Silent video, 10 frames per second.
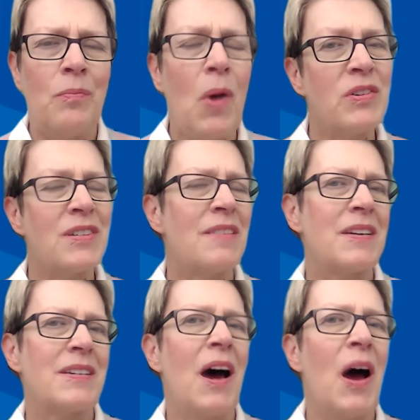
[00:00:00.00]
most of the
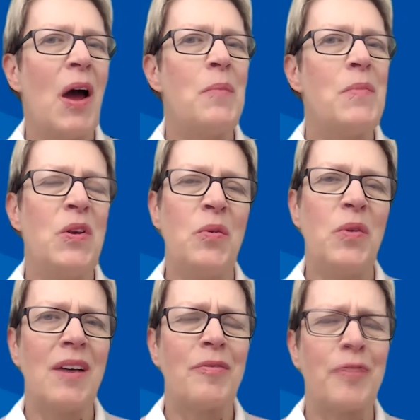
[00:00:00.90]
time
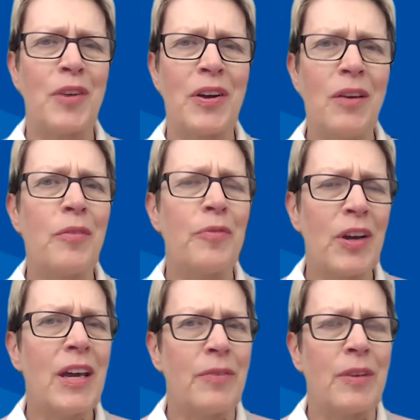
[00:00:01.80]
you're
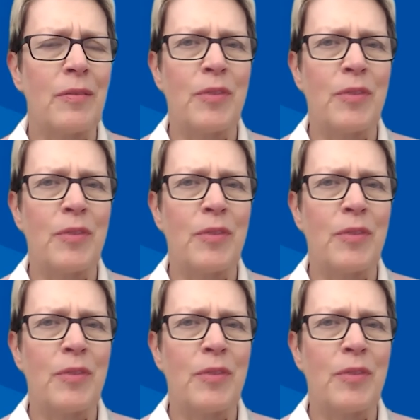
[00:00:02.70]
forgiven